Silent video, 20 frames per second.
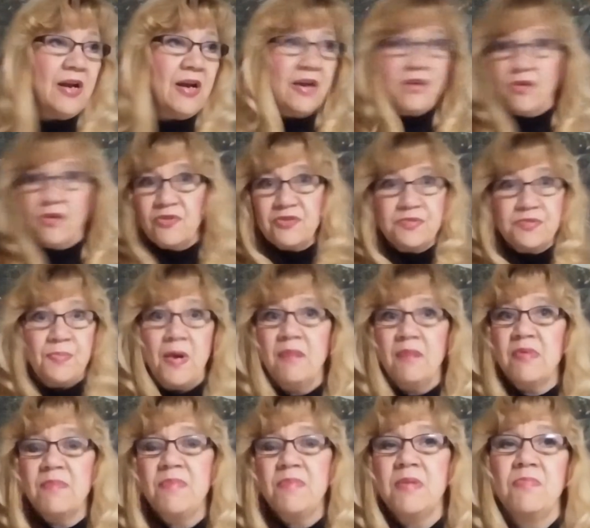And I know there's
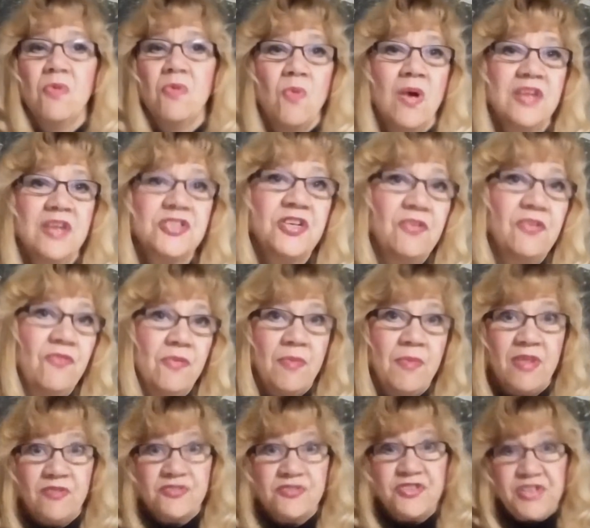probably people watching
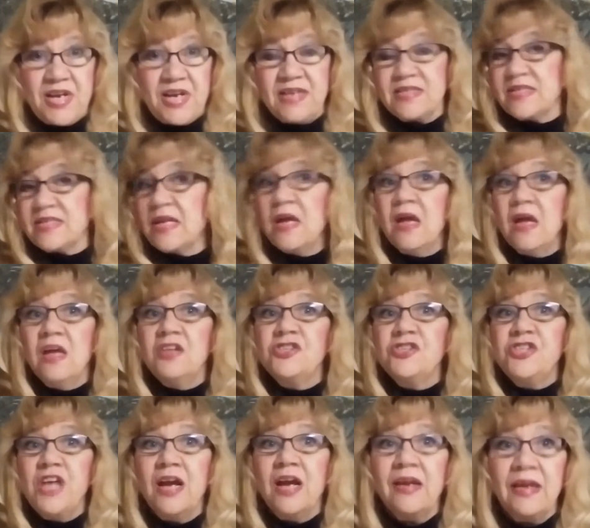from other states.
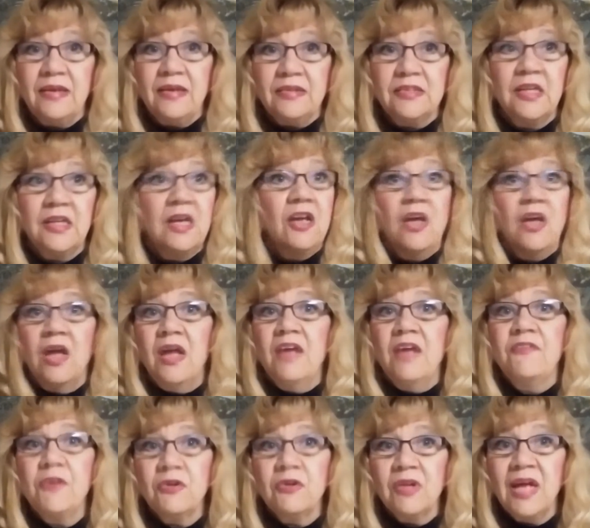Check it.
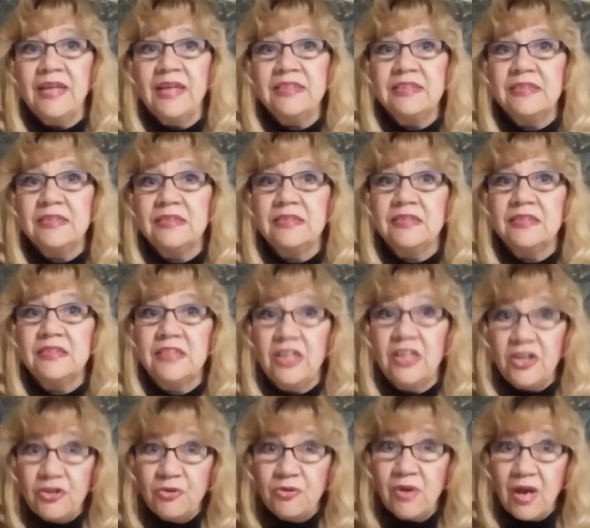If you're licensed,
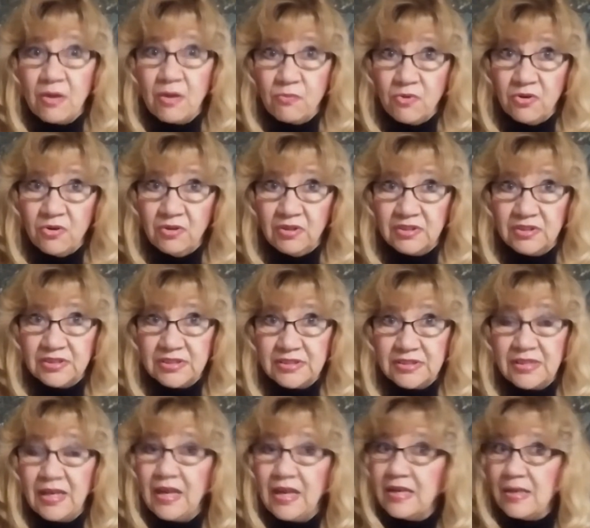you got
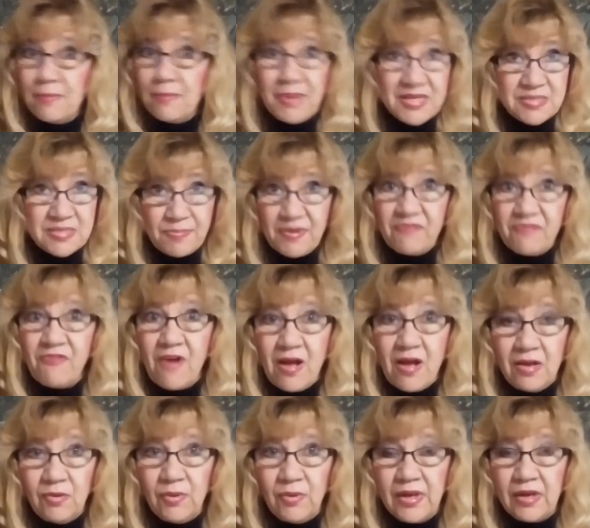rules, and you best be
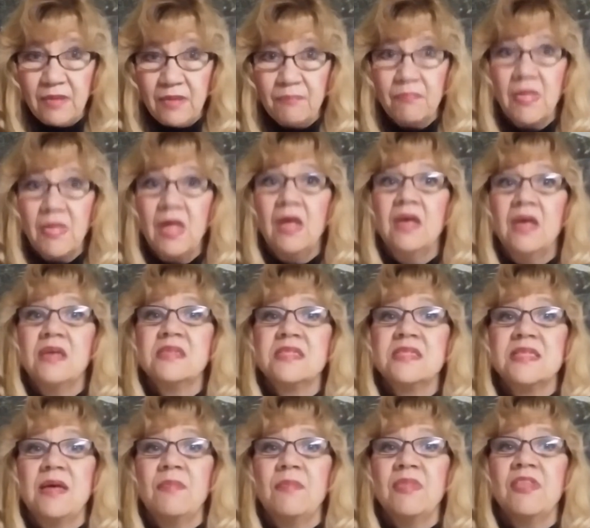following them.
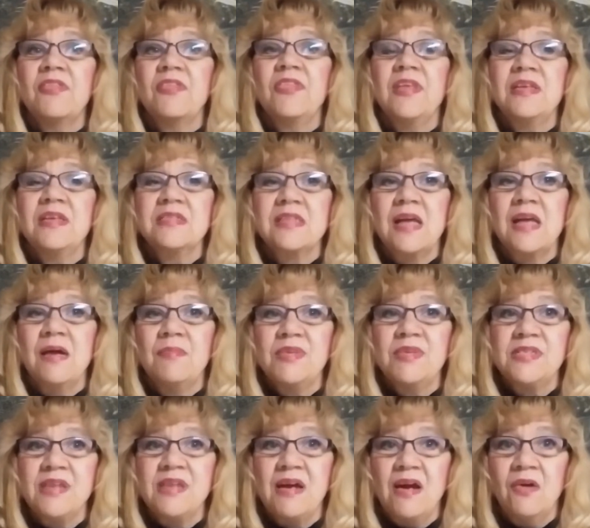Some of the things
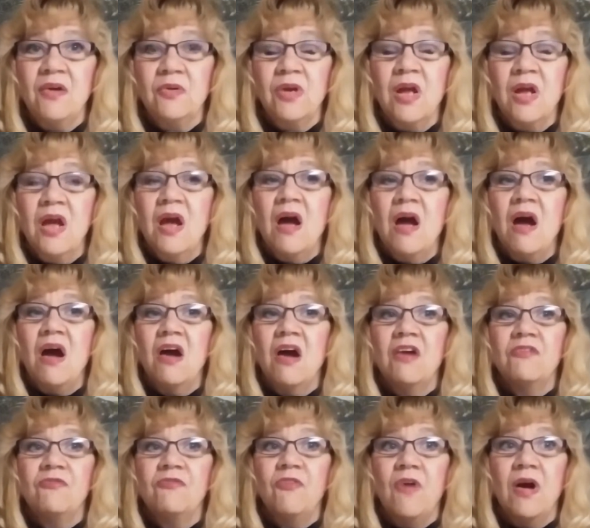coming down
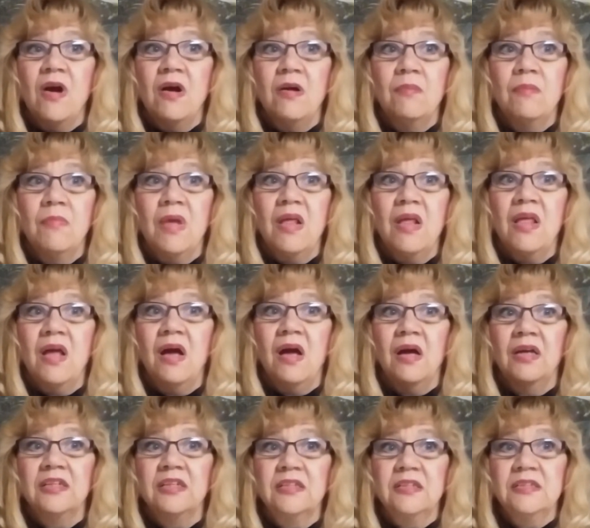are from
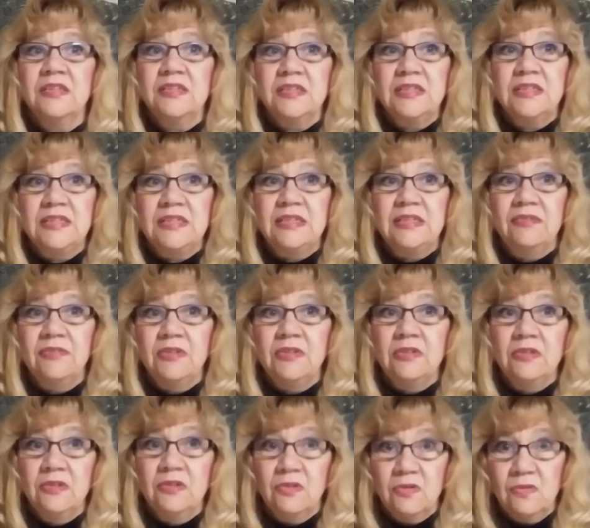
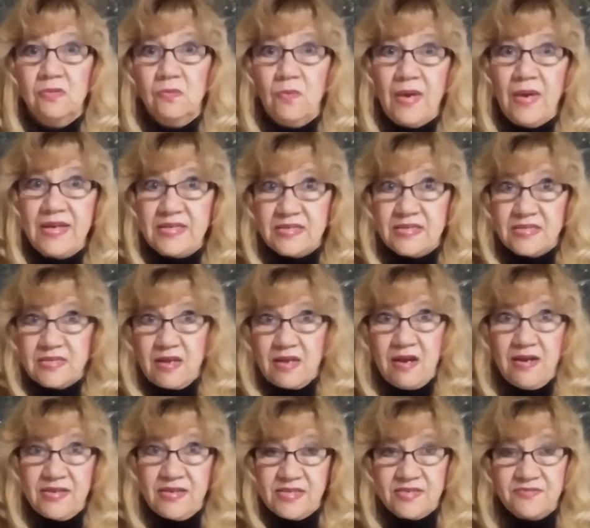civil rights
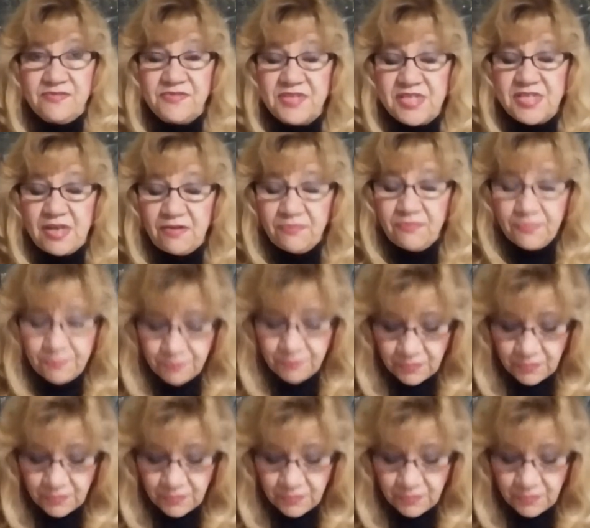kinds of stuff.